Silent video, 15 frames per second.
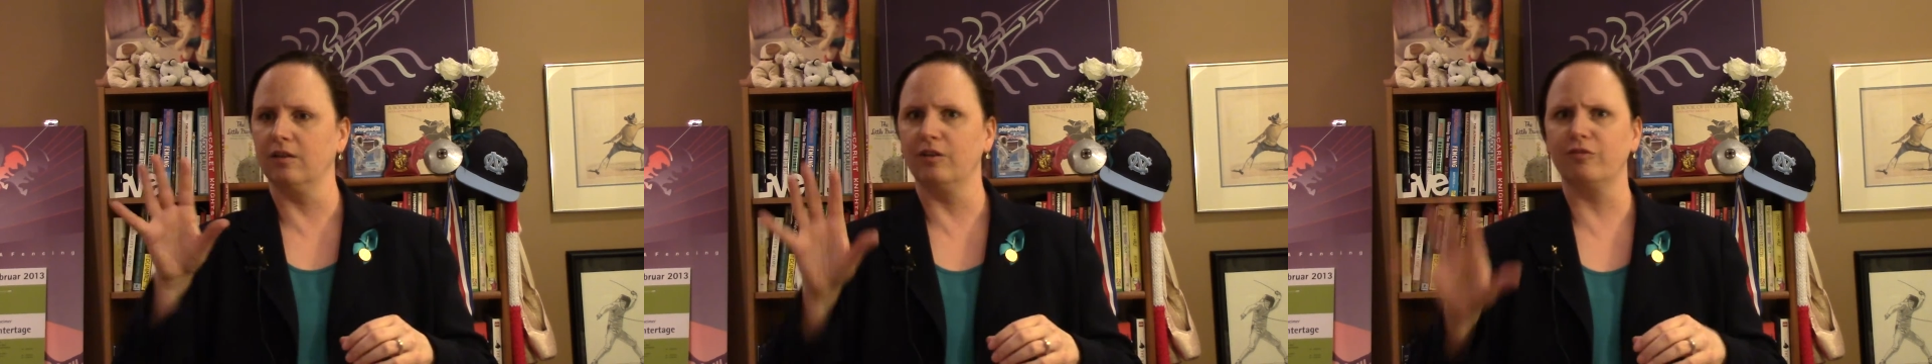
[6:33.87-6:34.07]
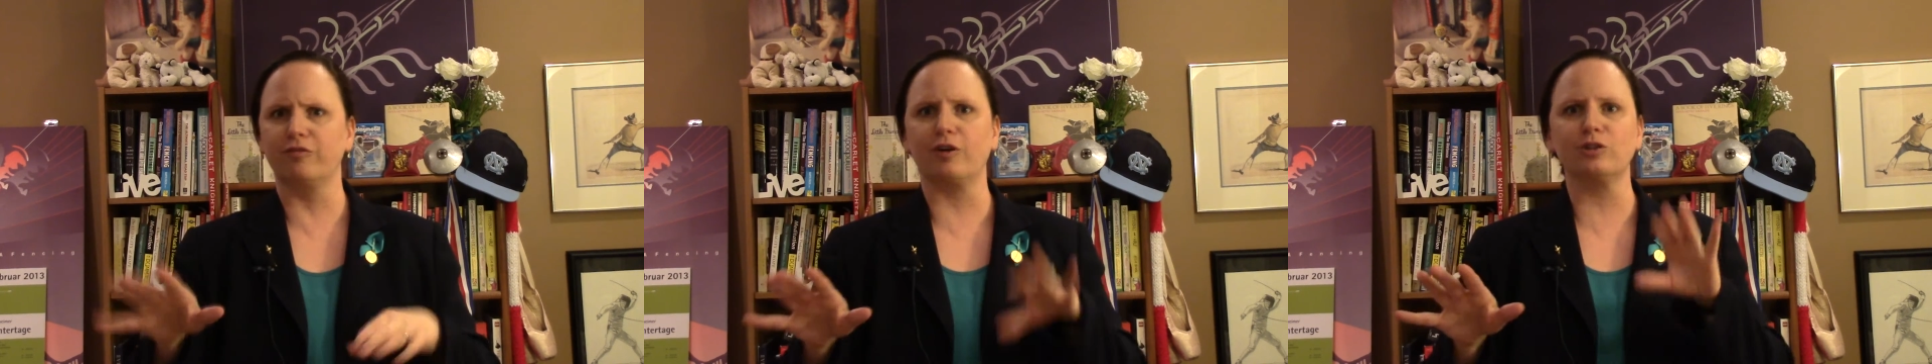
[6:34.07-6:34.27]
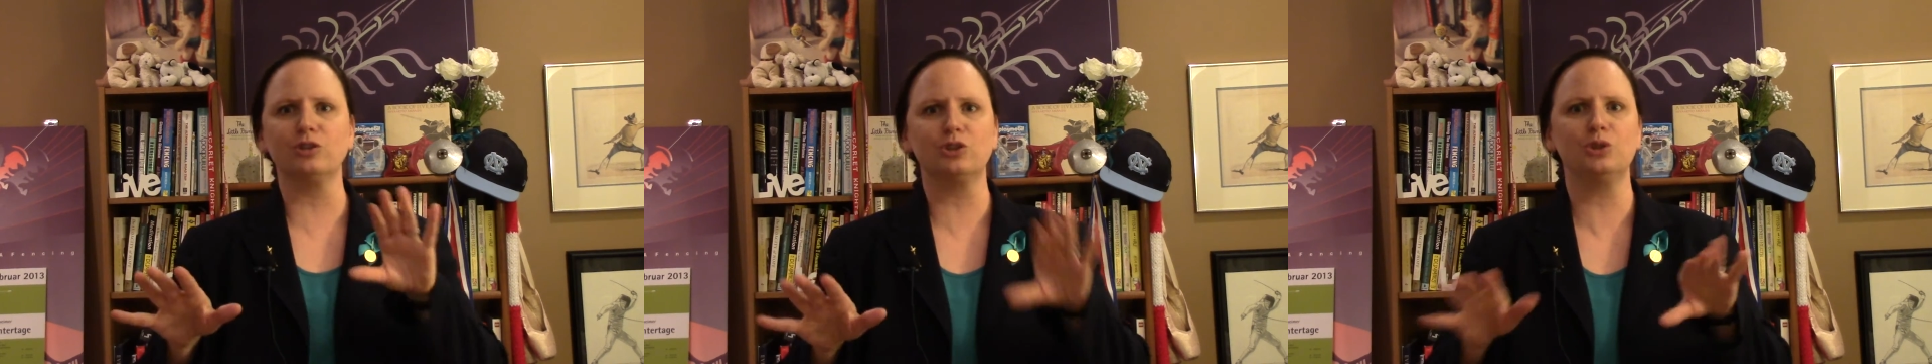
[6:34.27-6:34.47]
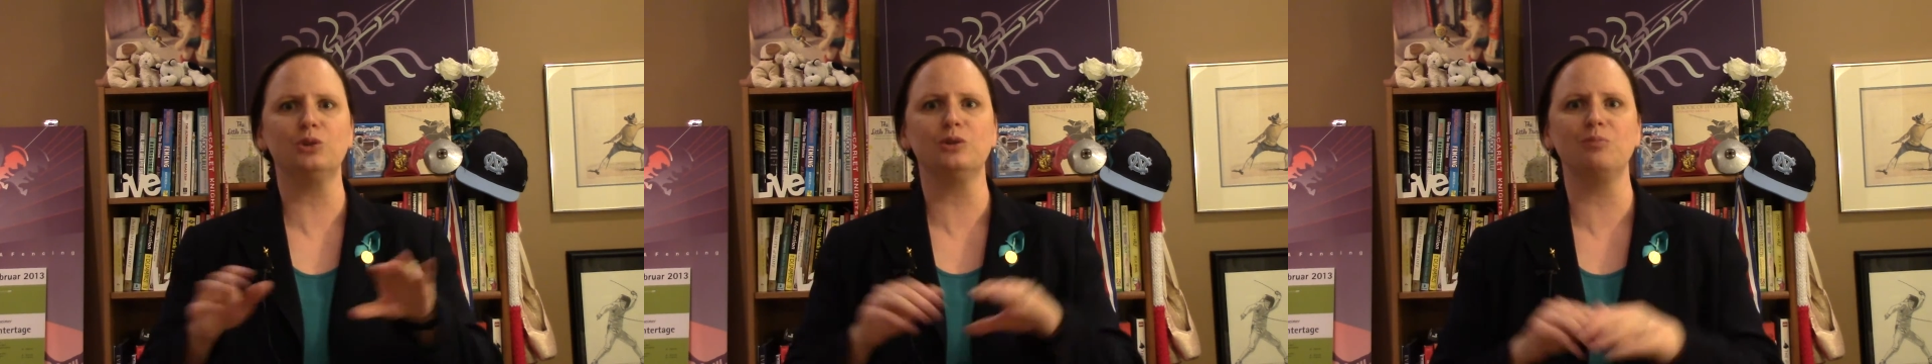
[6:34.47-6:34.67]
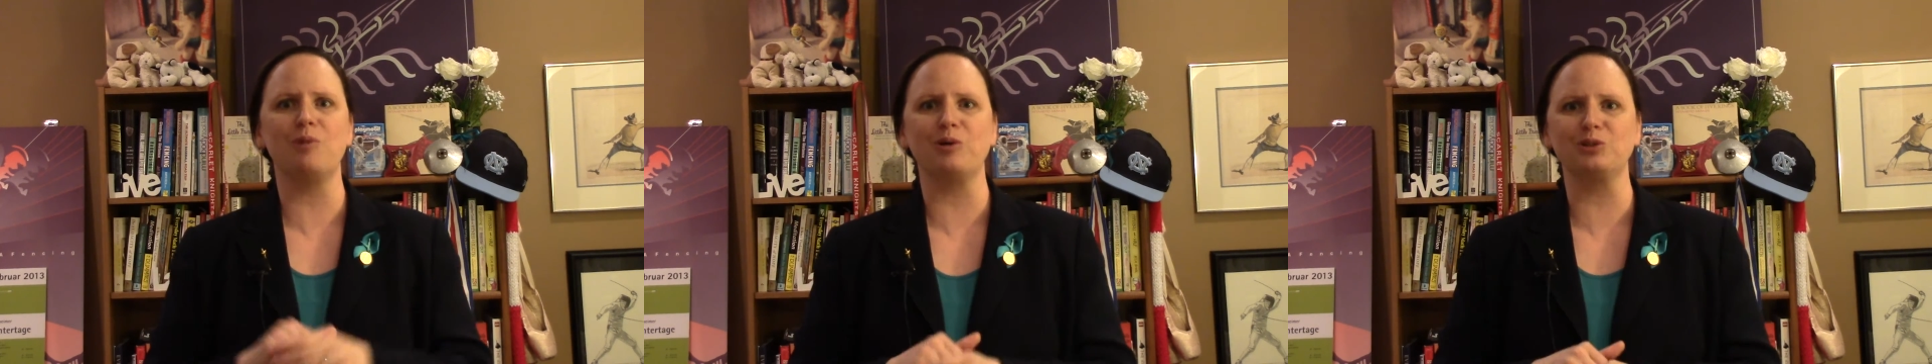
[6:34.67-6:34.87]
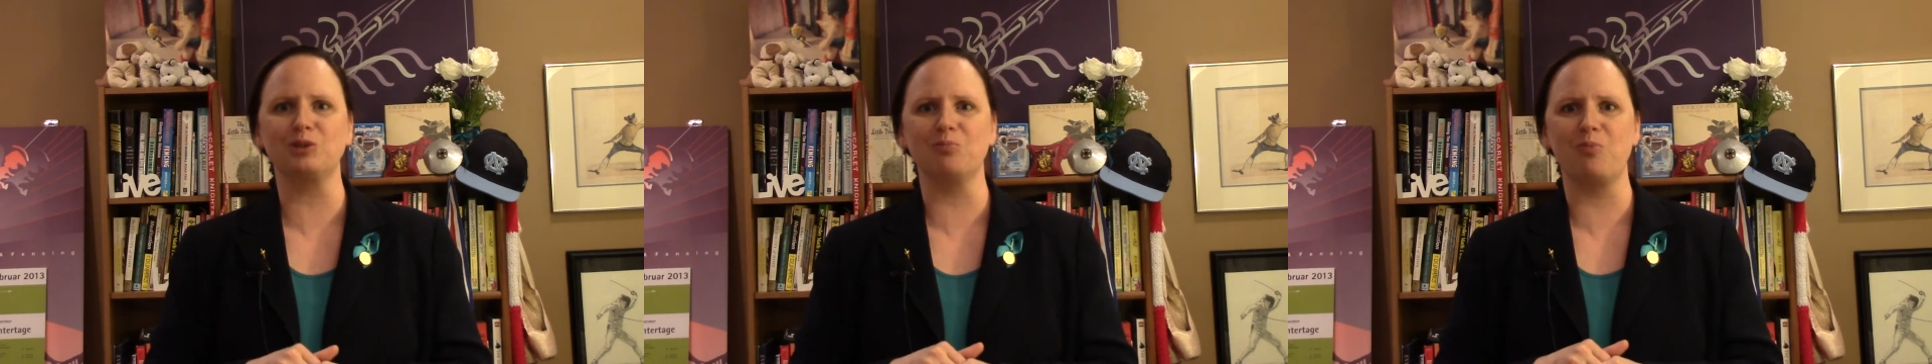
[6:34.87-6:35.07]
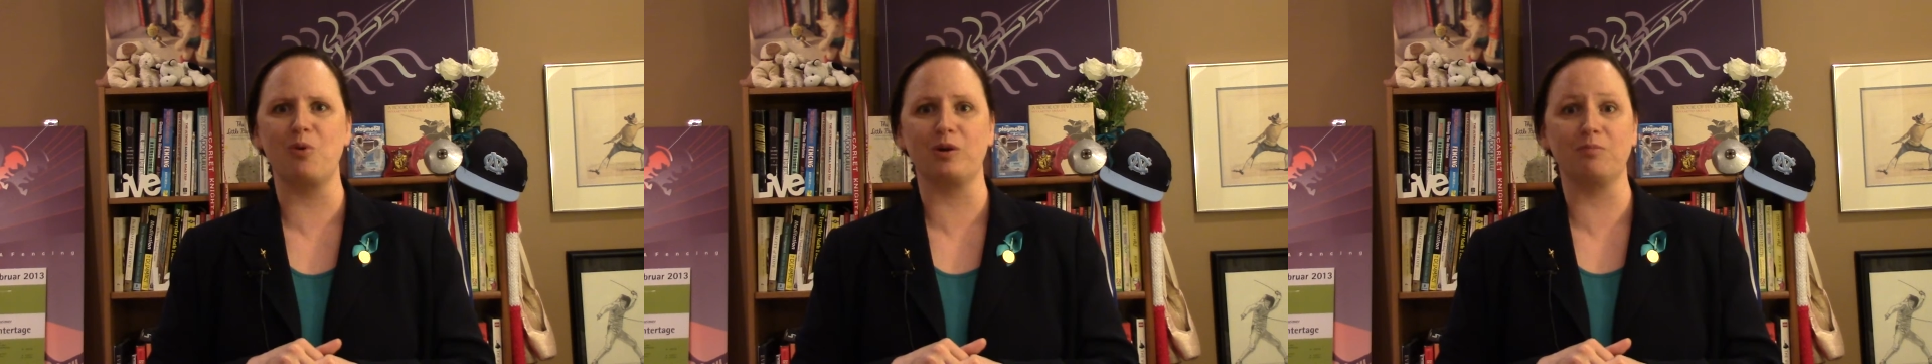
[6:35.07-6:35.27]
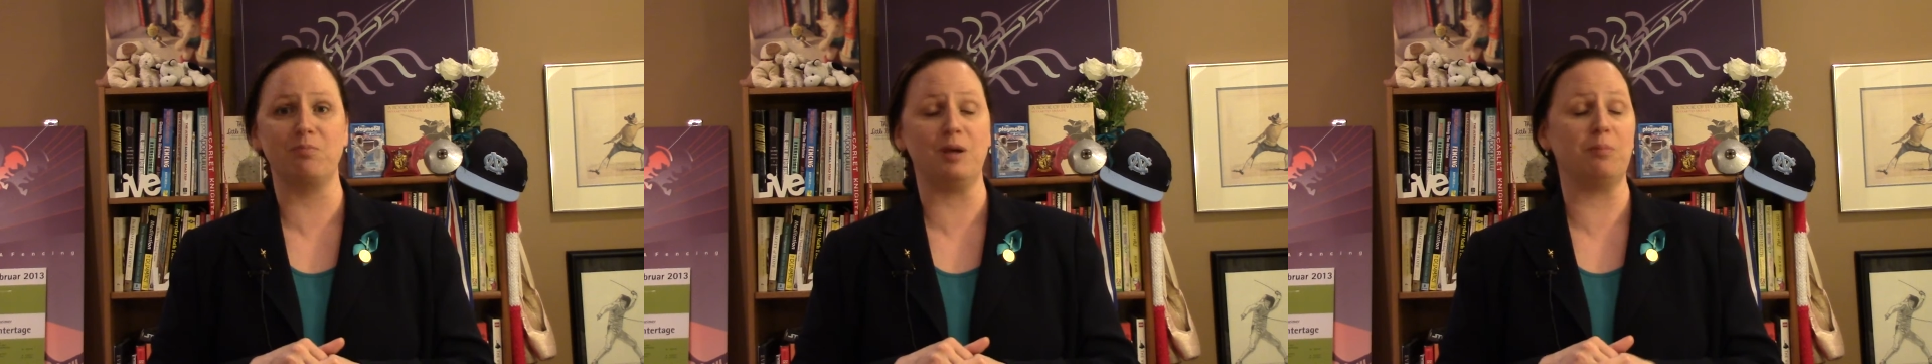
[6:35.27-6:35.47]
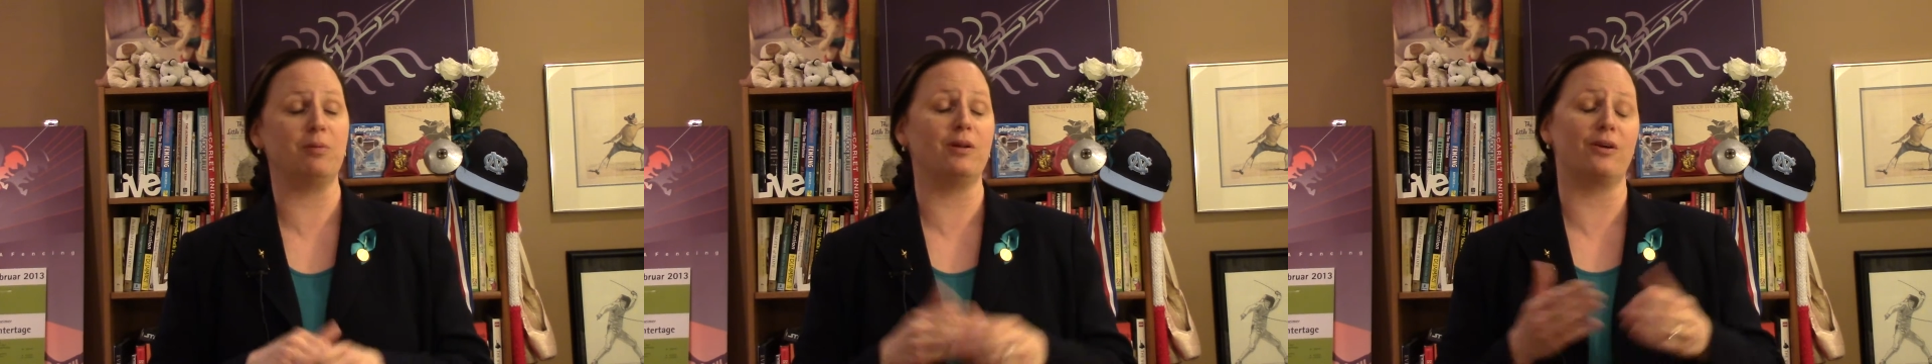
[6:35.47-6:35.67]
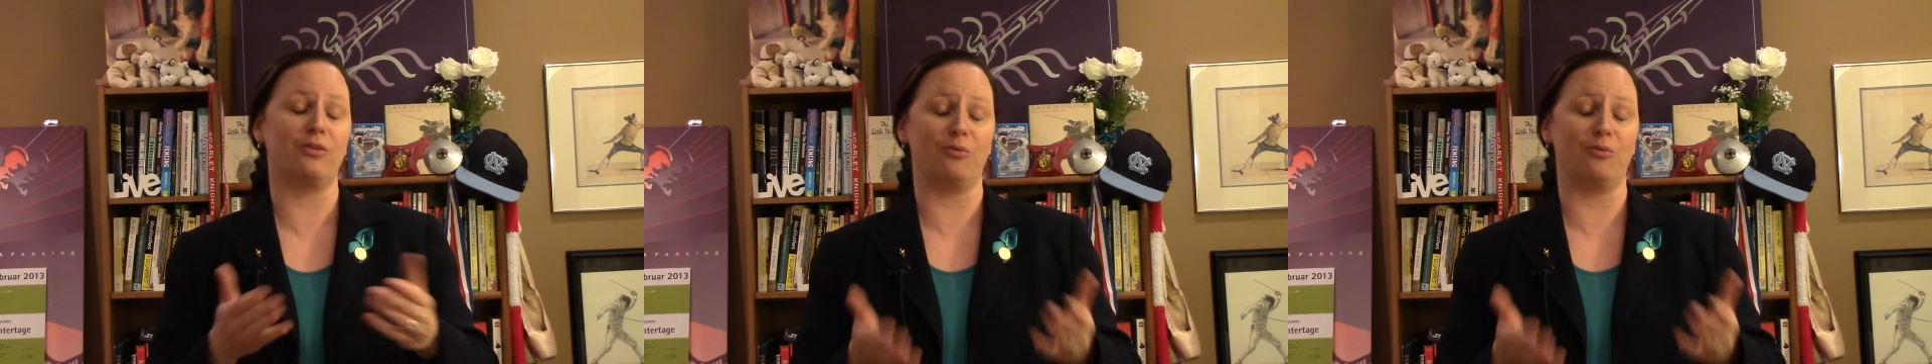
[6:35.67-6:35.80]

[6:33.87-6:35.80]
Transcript: First two most important people are